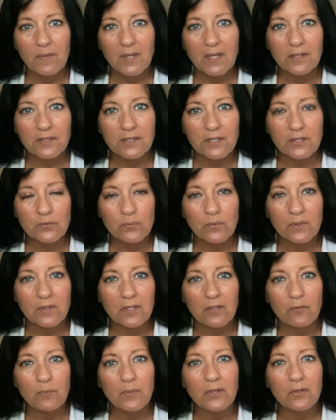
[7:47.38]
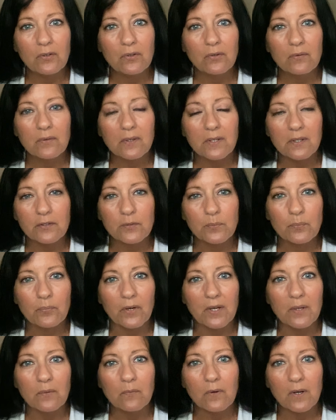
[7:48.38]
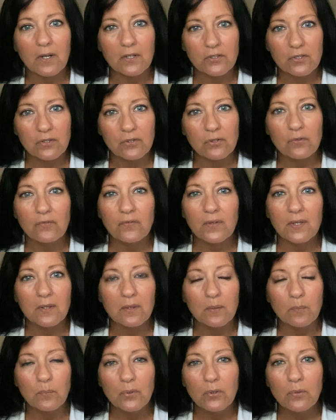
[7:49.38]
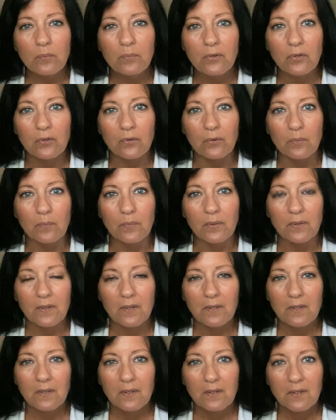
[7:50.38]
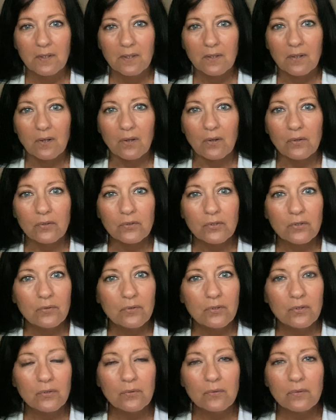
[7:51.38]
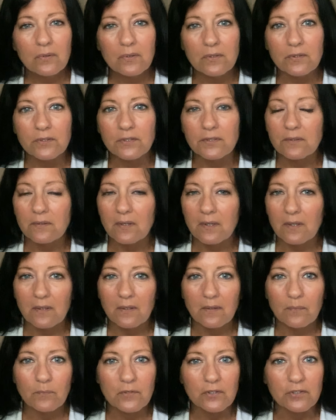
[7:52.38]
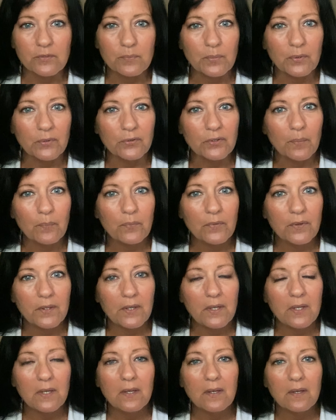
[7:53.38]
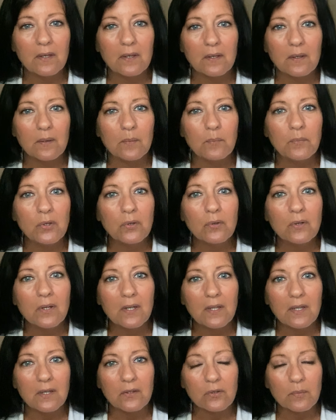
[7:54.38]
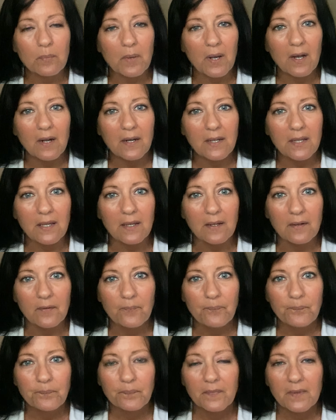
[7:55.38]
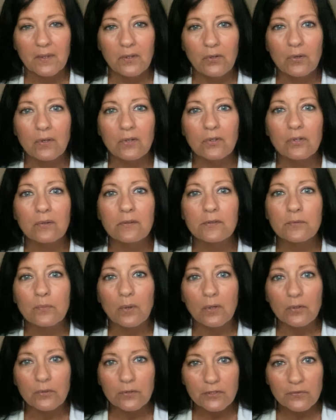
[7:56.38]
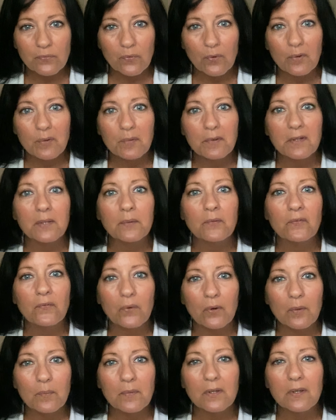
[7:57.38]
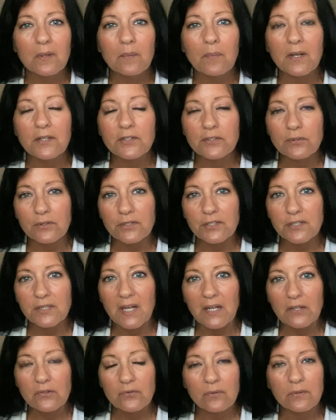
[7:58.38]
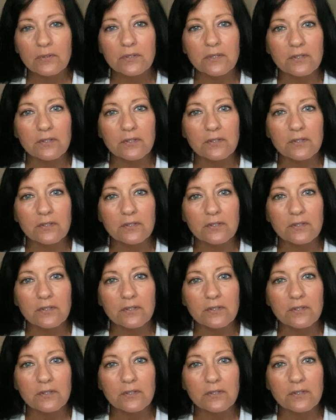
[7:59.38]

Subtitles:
Because that's what they've been doing, is brainwashing you via the boob tube. All you do is just build up the immunity in your body. You can use Wellness Formula by Source Naturals.